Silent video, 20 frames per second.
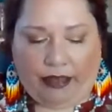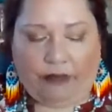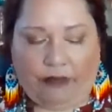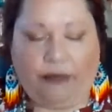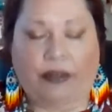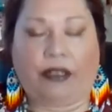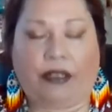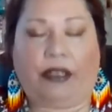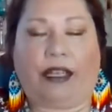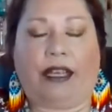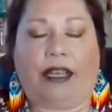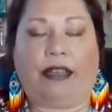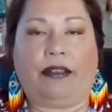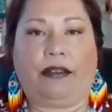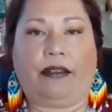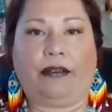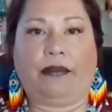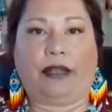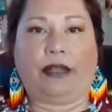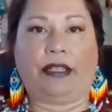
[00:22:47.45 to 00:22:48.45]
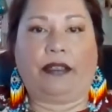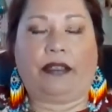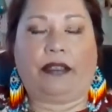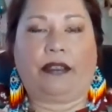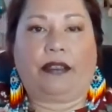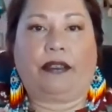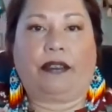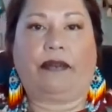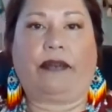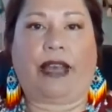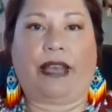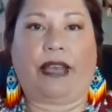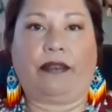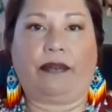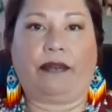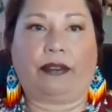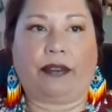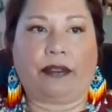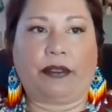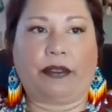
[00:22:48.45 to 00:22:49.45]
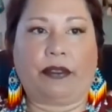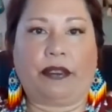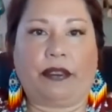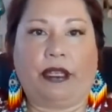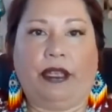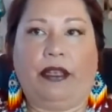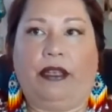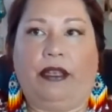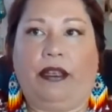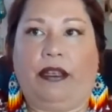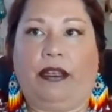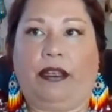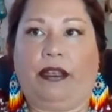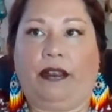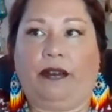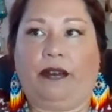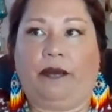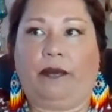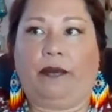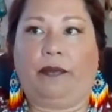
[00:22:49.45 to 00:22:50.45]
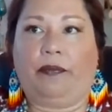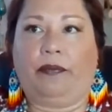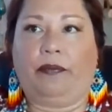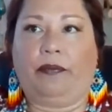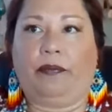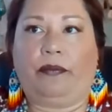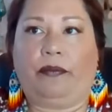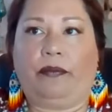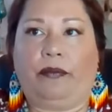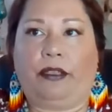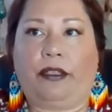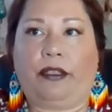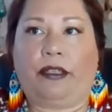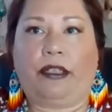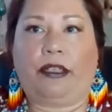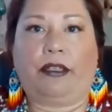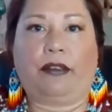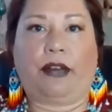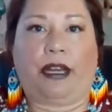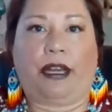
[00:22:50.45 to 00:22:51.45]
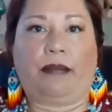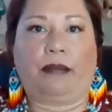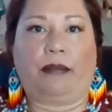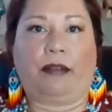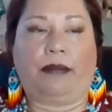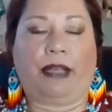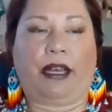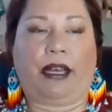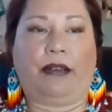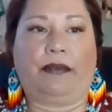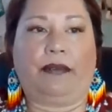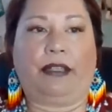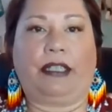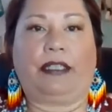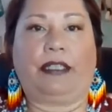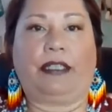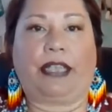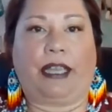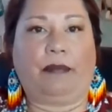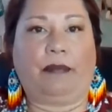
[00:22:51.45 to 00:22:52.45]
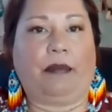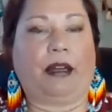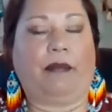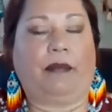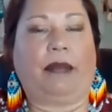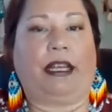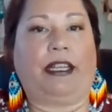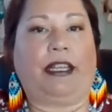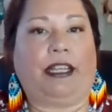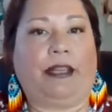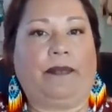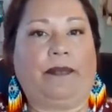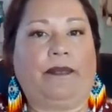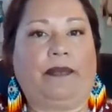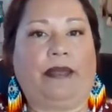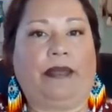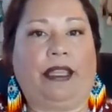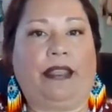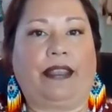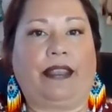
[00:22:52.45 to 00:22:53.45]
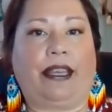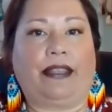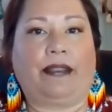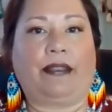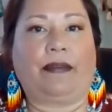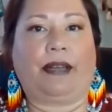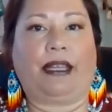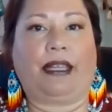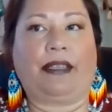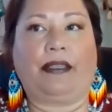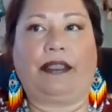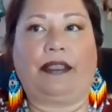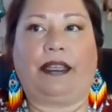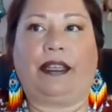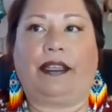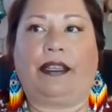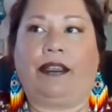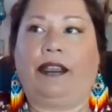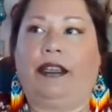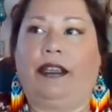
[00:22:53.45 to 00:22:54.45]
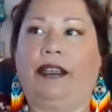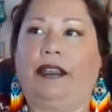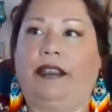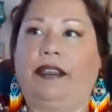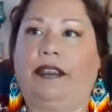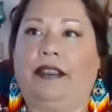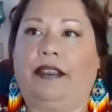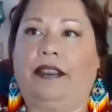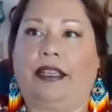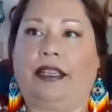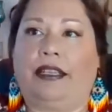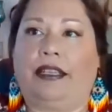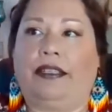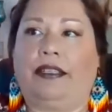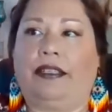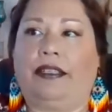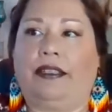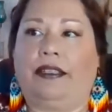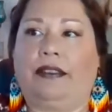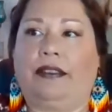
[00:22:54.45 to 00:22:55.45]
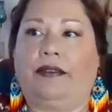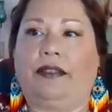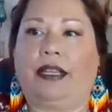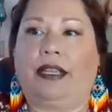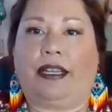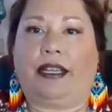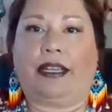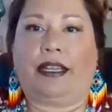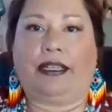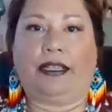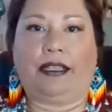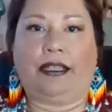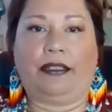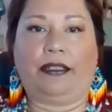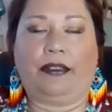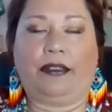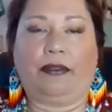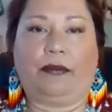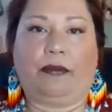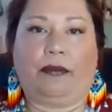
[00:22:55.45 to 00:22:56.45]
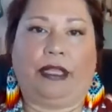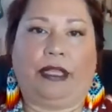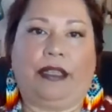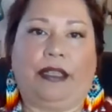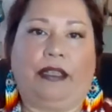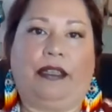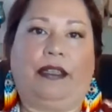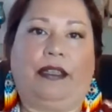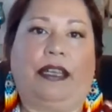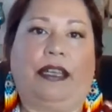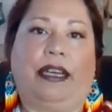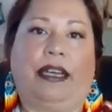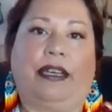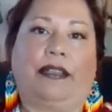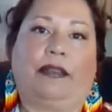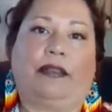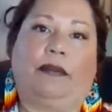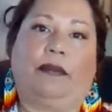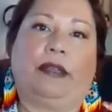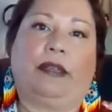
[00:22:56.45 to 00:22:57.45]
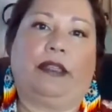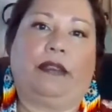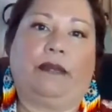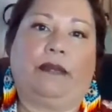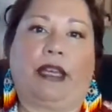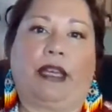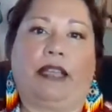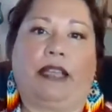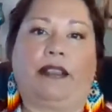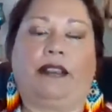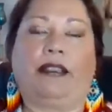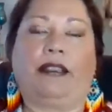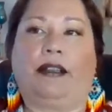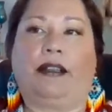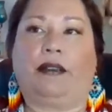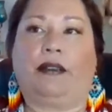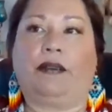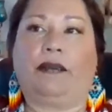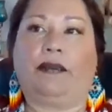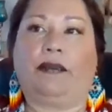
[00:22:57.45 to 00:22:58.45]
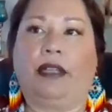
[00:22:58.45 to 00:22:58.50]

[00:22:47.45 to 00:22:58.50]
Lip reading: For a lot of us survivors, during trauma, we often escape our body. And that's why I said this idea of that I need to reconnect with myself.